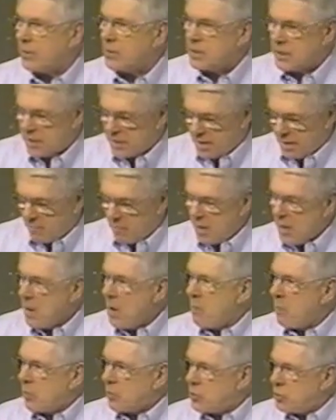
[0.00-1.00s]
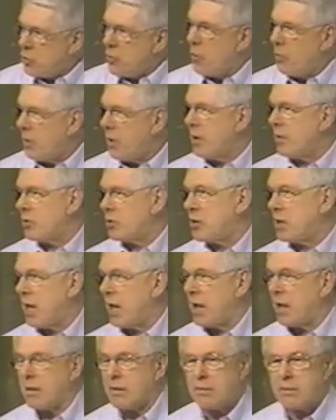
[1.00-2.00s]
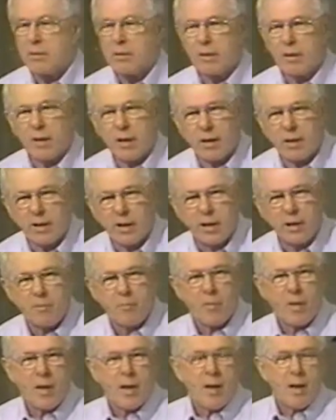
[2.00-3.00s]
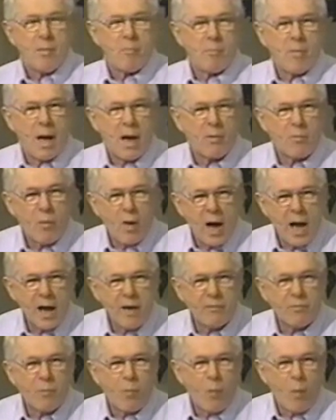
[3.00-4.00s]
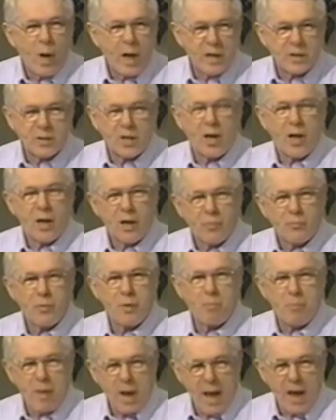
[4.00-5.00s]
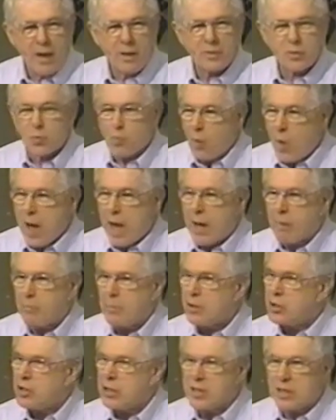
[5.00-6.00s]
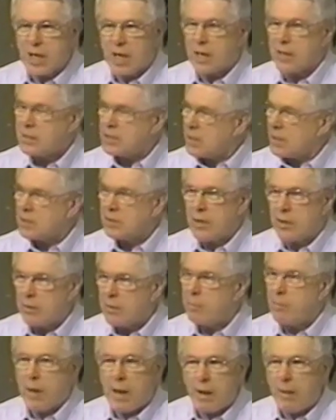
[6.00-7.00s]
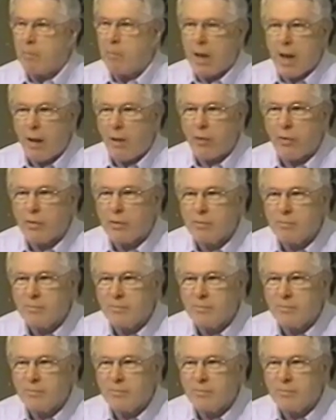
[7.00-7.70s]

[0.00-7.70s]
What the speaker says: She said, but you don't understand, Gary. My wife weighs 100 pounds wet, but she's got a 600-pound mouth.